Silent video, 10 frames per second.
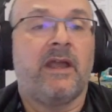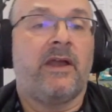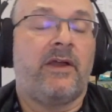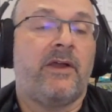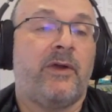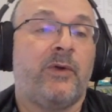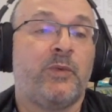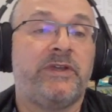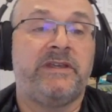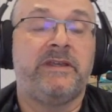
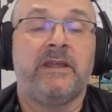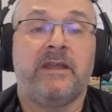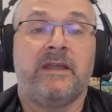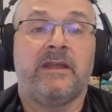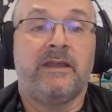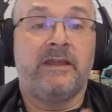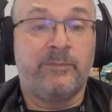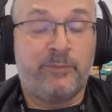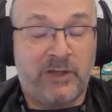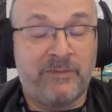We
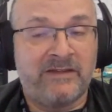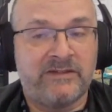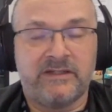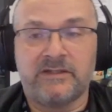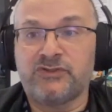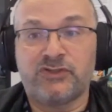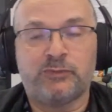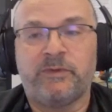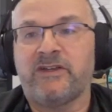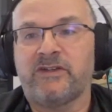implemented it
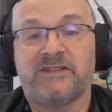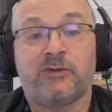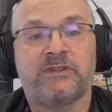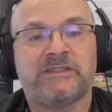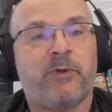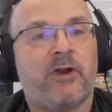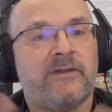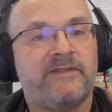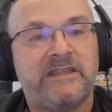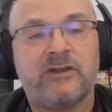just because it was part
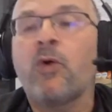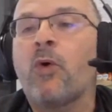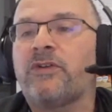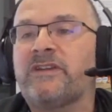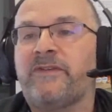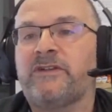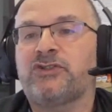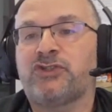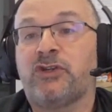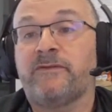of the core
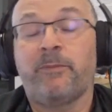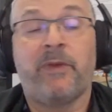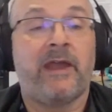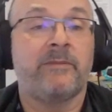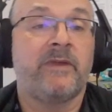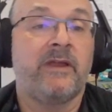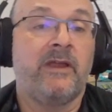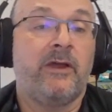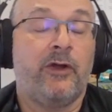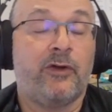definition of a PAM
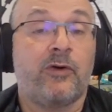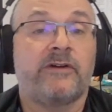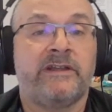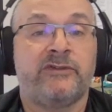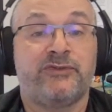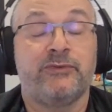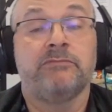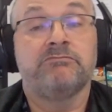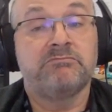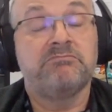according
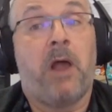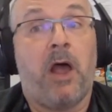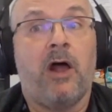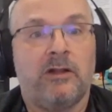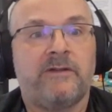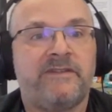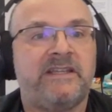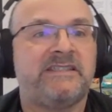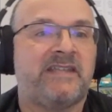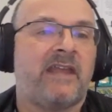to all of
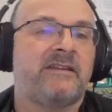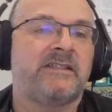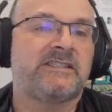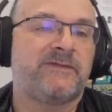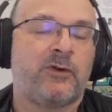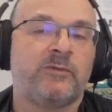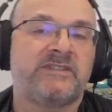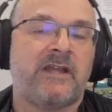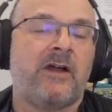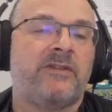these analyst
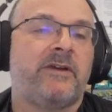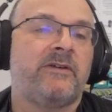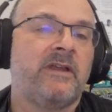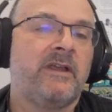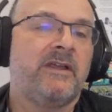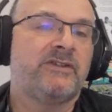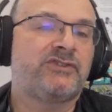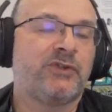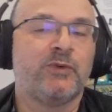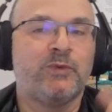firms out there.
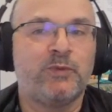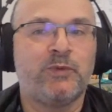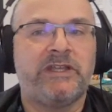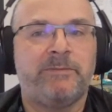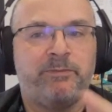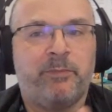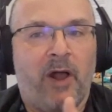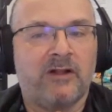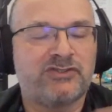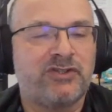So we
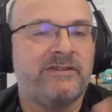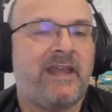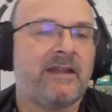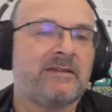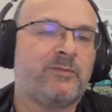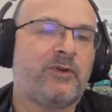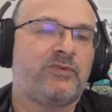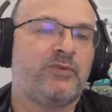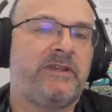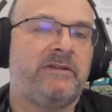bulged on that,
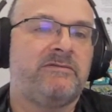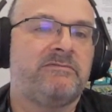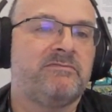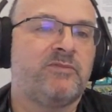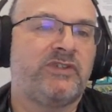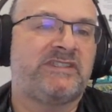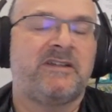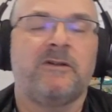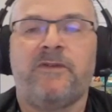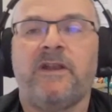but we
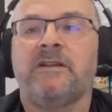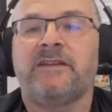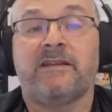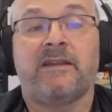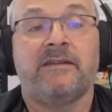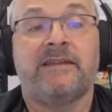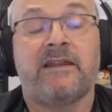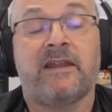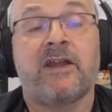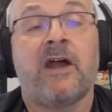still feel
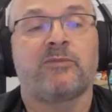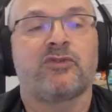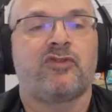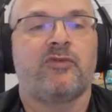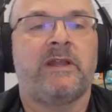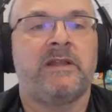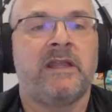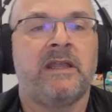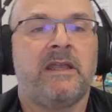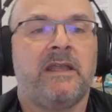that account brokering
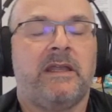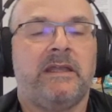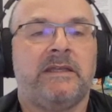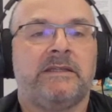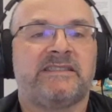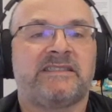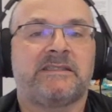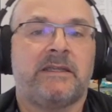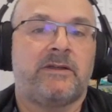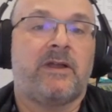
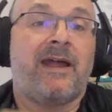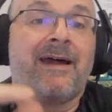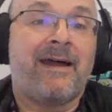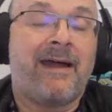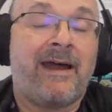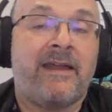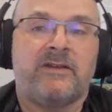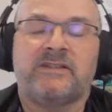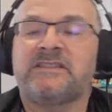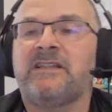is
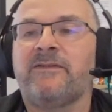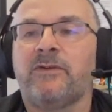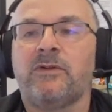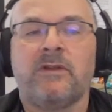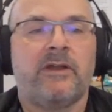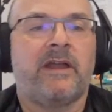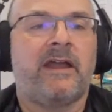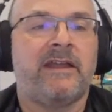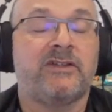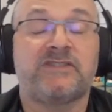highest level,
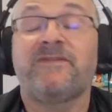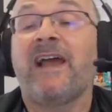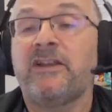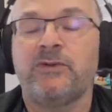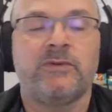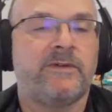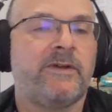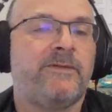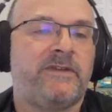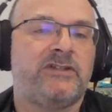highest value
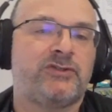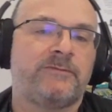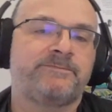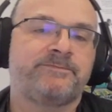feature.